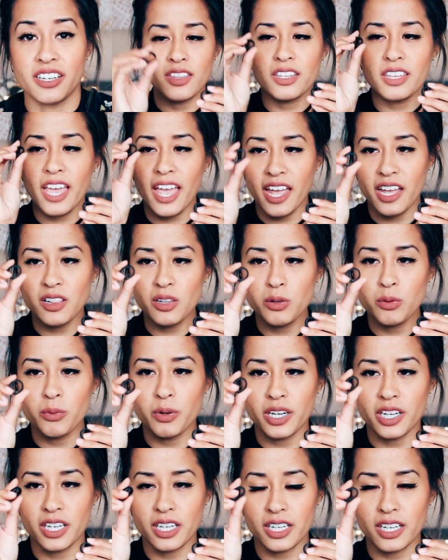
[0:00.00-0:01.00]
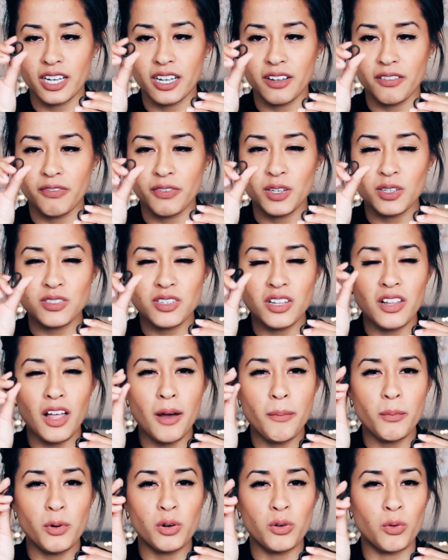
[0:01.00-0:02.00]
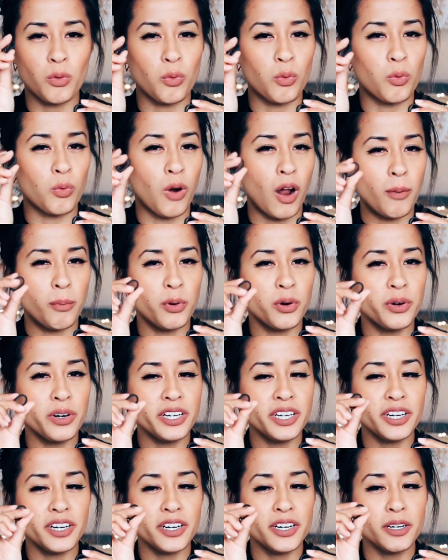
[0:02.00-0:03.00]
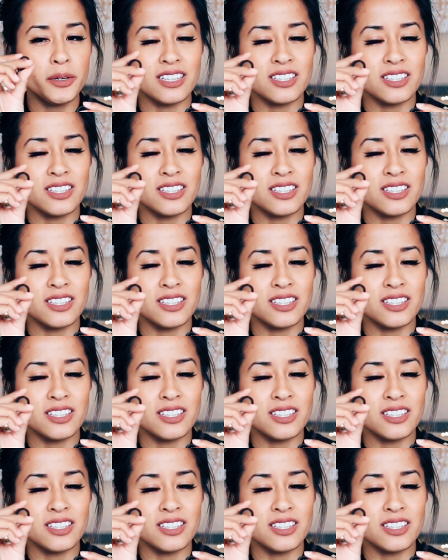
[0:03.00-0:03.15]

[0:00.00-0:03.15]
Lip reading: The Kalo ring feels a lot more rubberier.